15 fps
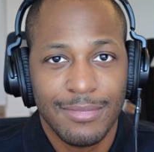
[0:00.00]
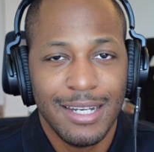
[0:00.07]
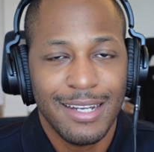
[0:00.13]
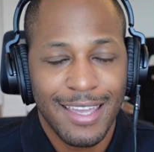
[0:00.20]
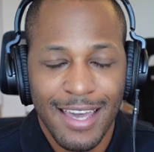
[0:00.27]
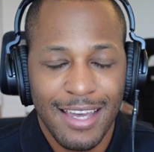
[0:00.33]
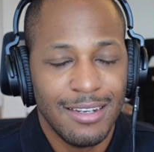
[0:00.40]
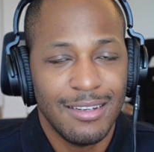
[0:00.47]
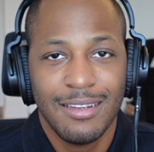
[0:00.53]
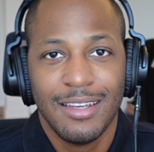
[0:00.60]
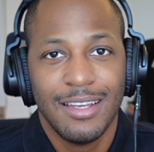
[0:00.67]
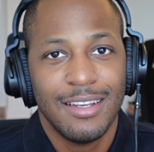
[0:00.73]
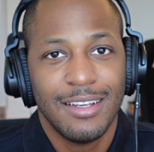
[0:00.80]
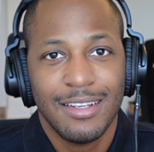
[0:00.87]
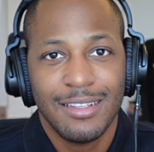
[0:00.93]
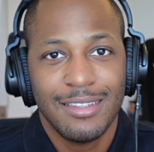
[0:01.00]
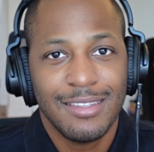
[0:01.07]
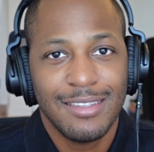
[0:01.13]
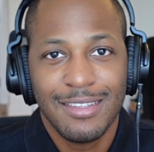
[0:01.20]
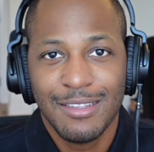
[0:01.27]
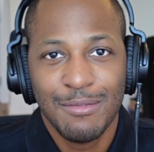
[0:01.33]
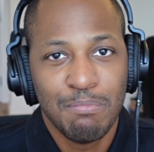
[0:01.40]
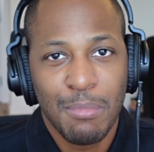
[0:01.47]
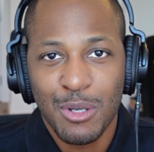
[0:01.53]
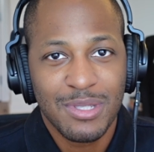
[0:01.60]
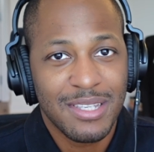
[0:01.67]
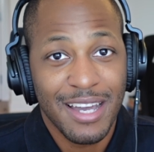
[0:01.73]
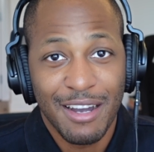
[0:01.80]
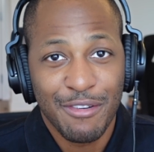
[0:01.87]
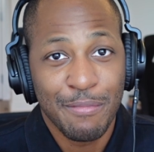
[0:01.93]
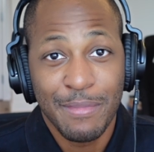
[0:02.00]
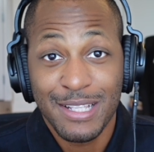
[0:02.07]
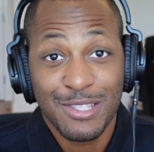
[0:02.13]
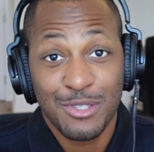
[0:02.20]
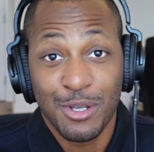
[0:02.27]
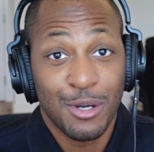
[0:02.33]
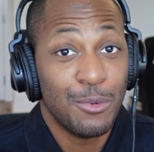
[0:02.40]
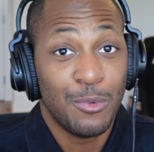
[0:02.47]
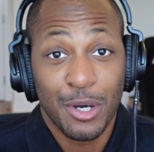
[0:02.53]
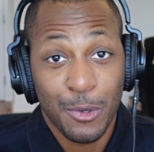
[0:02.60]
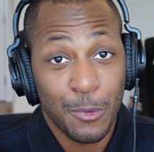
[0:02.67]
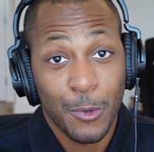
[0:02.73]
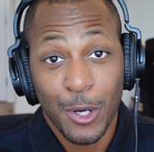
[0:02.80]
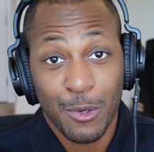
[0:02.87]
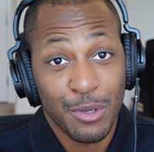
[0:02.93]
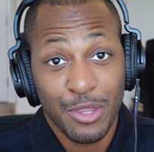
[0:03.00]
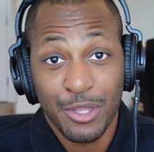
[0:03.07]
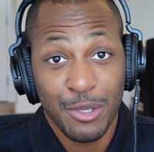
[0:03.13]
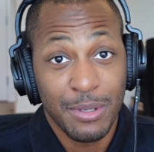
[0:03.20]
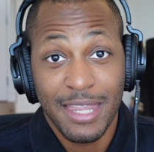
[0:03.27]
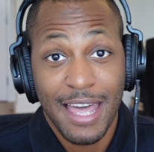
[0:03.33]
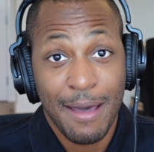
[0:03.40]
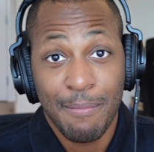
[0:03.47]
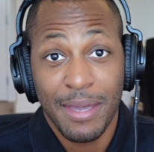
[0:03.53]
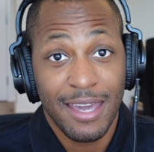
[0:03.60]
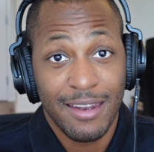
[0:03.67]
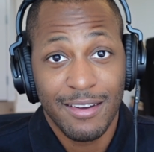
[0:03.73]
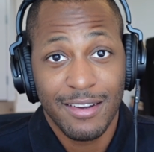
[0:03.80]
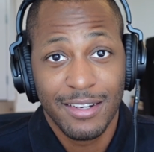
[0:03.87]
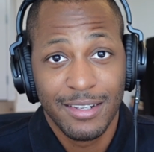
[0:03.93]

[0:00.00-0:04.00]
Again, most governments don't want to work with you in that manner.